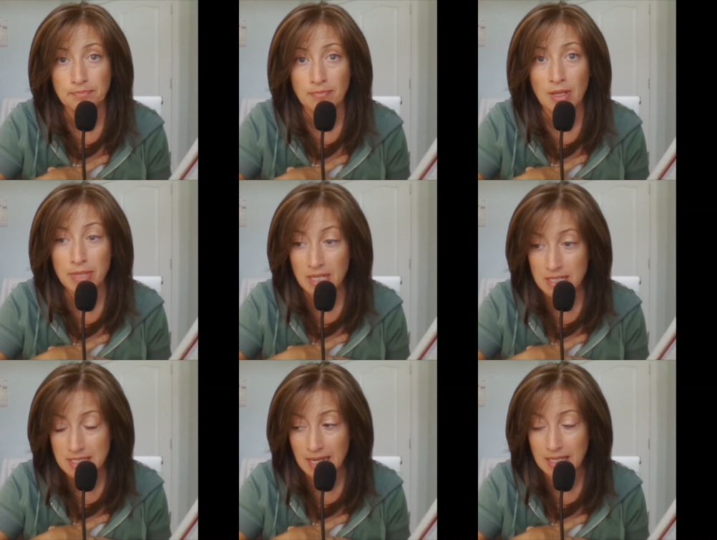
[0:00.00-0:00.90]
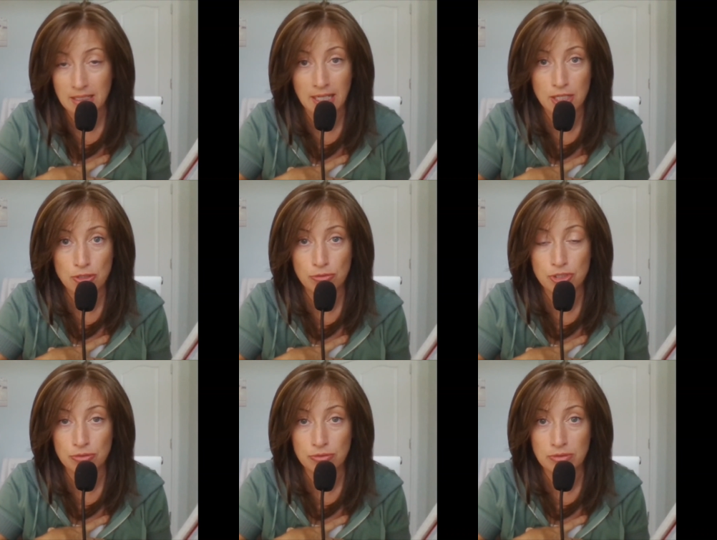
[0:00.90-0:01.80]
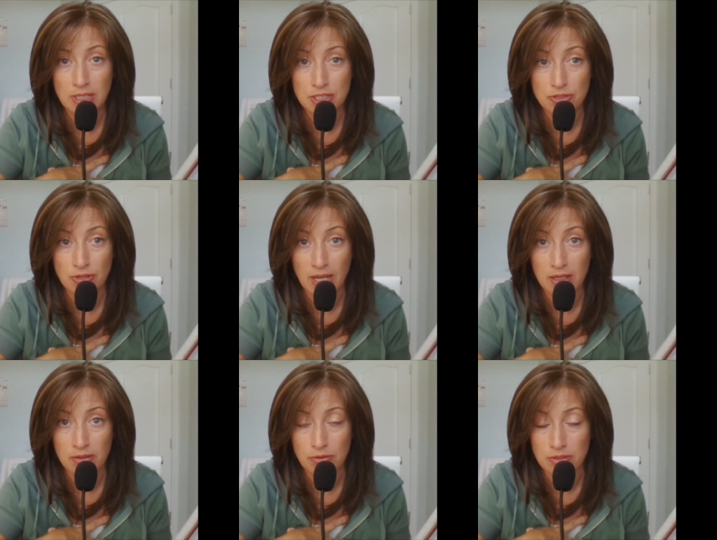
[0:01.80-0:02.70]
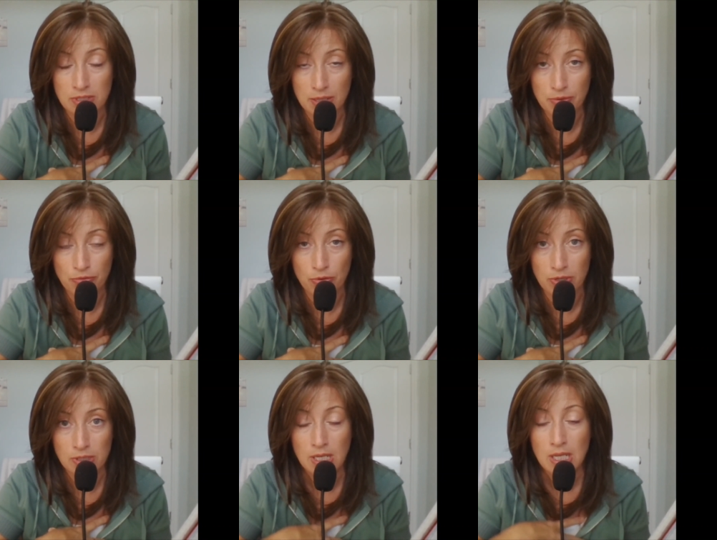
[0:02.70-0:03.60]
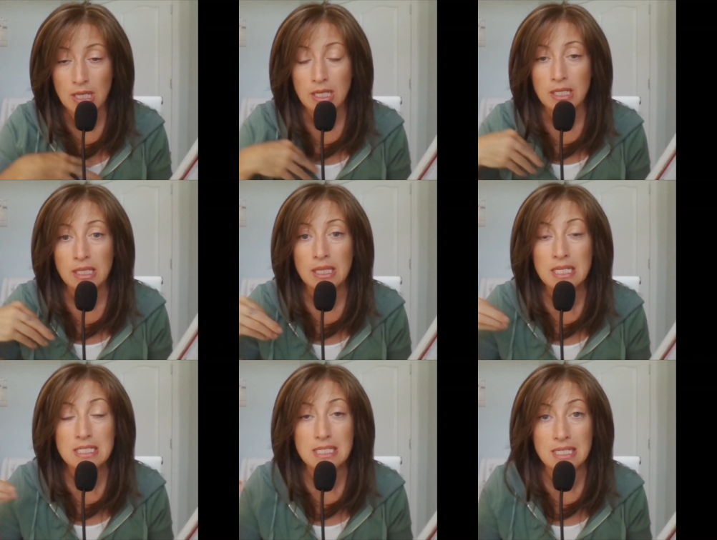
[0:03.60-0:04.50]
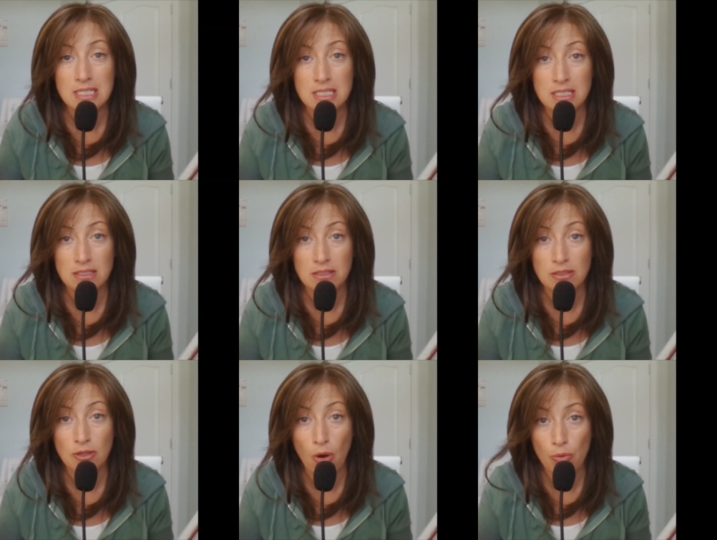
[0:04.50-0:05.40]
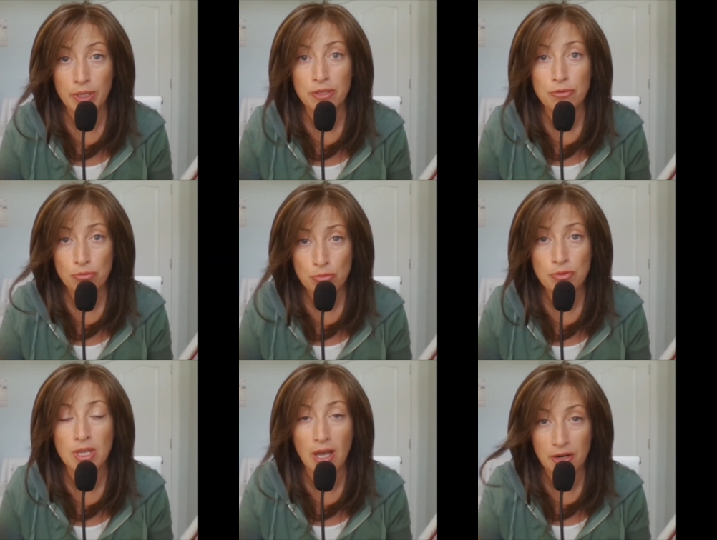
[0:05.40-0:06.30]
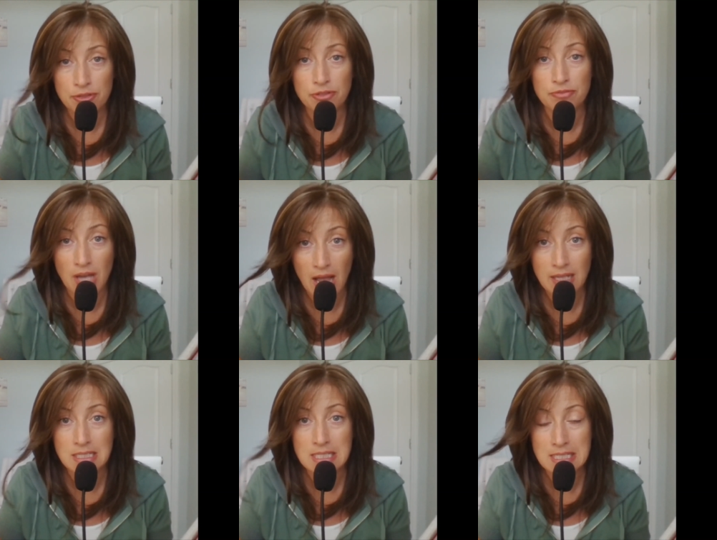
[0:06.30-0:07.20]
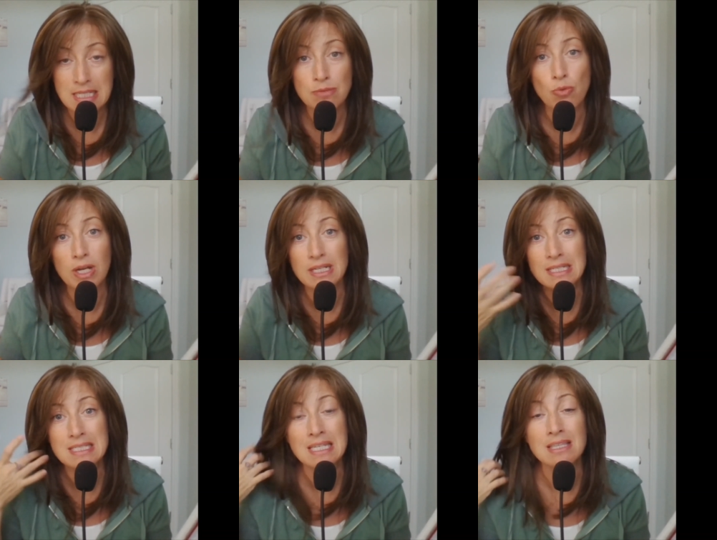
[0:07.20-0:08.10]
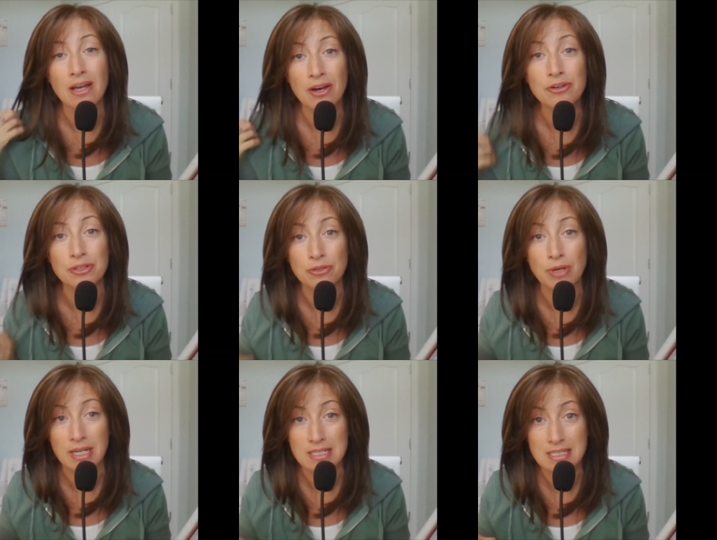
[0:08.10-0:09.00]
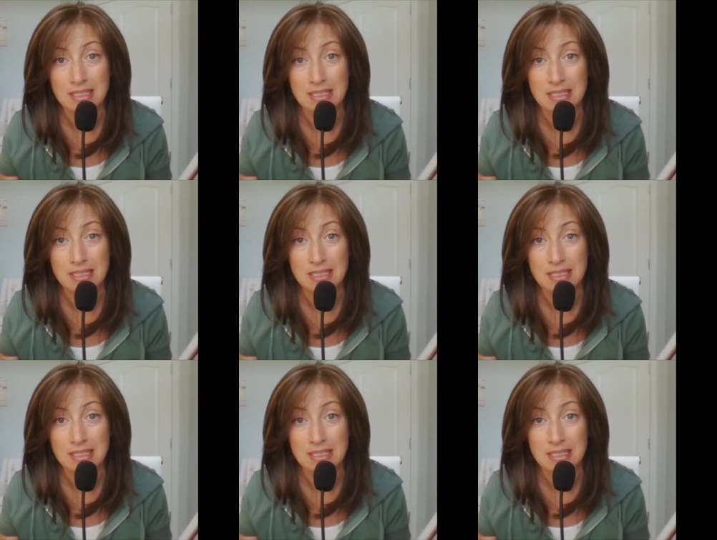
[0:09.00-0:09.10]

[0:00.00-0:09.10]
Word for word: Because like I told you yesterday or the day before, this is going through the heart of God to see what is in the heart, you guys.